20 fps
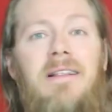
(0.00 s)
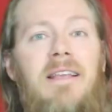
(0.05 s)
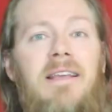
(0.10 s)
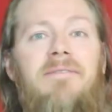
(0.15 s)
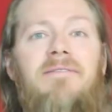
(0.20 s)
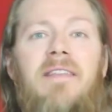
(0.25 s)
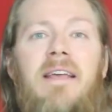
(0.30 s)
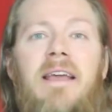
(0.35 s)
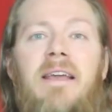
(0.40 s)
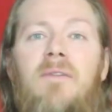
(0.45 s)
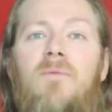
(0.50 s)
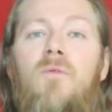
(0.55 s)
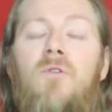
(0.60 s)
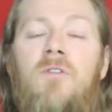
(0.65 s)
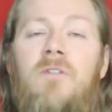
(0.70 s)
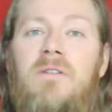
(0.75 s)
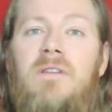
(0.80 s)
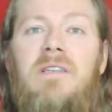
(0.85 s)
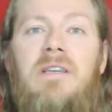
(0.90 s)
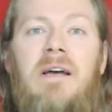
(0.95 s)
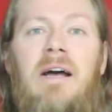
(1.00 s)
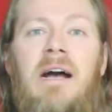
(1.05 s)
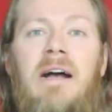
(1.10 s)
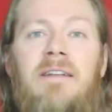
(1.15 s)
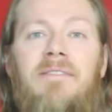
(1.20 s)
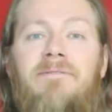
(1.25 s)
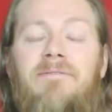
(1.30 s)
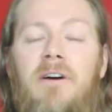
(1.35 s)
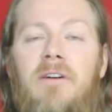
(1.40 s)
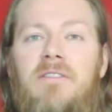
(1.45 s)
If they weren't
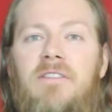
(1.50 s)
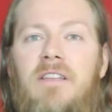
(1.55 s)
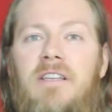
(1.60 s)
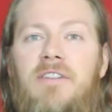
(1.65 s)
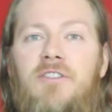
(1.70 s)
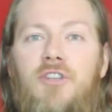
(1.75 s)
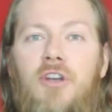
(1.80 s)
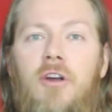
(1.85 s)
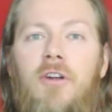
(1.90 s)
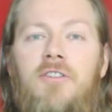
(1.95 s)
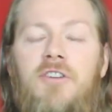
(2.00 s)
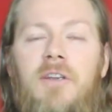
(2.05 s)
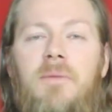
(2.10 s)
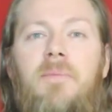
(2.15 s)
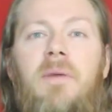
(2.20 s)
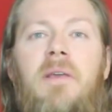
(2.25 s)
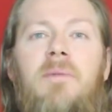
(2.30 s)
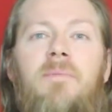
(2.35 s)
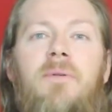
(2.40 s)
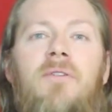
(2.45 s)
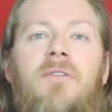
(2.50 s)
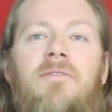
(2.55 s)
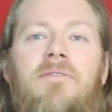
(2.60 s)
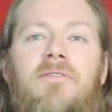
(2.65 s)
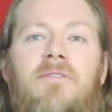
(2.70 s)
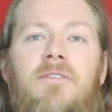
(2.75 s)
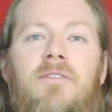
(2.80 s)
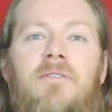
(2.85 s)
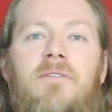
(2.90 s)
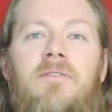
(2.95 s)
falsely charging people
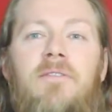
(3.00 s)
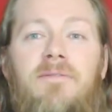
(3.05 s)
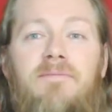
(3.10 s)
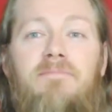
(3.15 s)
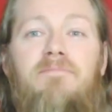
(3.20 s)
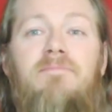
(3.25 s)
for